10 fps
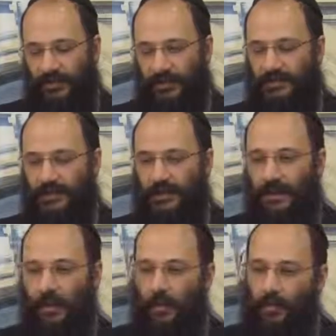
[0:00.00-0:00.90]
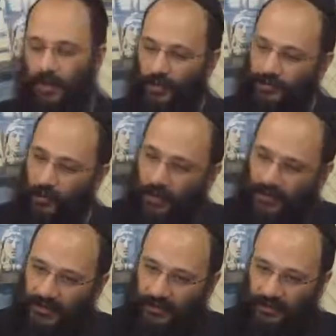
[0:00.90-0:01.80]
things. We don't
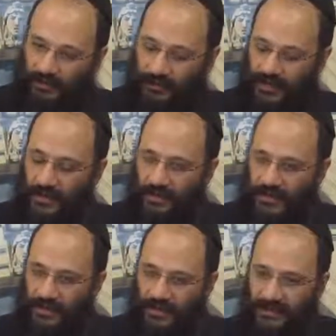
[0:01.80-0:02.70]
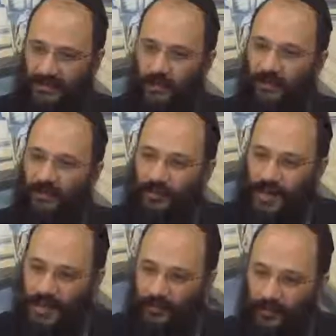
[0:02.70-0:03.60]
want them to be like this. We want to
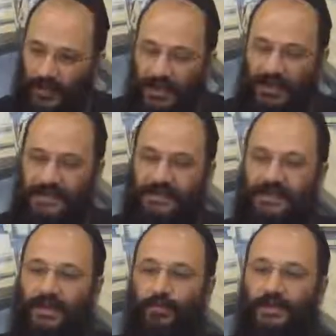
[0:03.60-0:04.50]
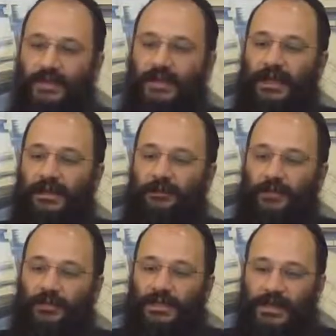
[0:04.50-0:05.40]
be able, se'u yedechem
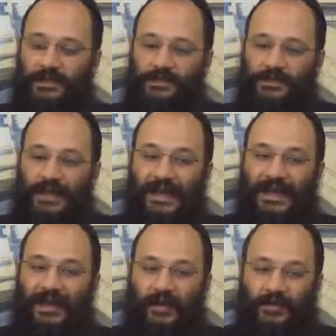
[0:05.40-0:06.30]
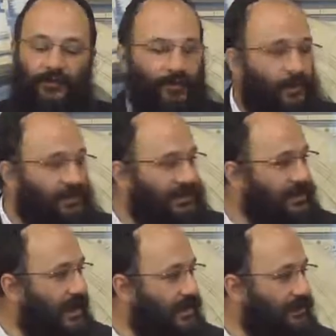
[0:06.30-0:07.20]
kodesh. The verse
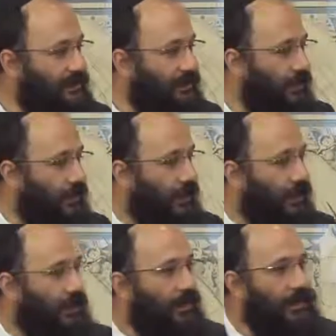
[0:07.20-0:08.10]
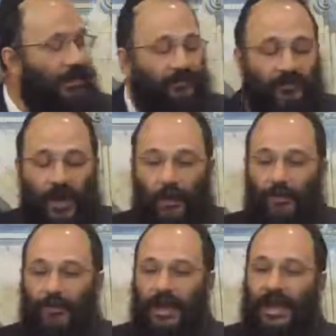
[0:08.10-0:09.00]
says, lift
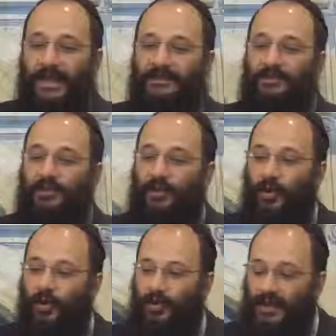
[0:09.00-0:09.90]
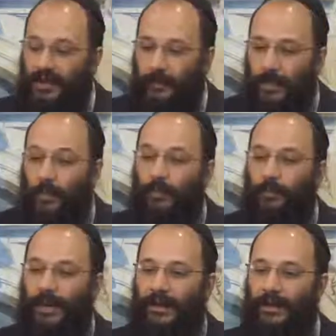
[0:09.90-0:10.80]
up your hands to the holy,
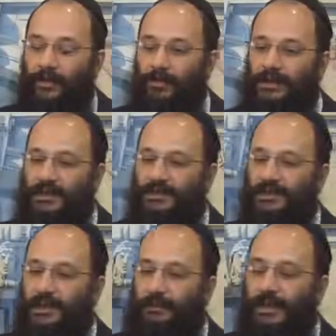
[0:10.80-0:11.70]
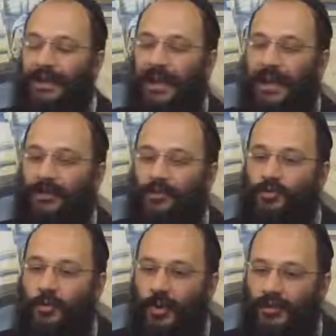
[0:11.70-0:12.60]
ubarechu at Hashem, and
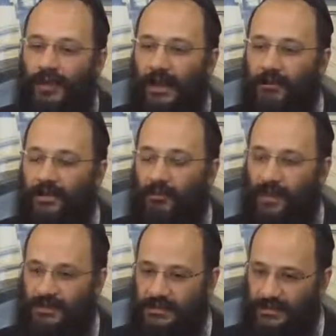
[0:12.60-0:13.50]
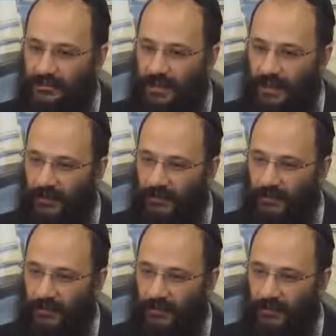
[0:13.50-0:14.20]
draw down the presence of God.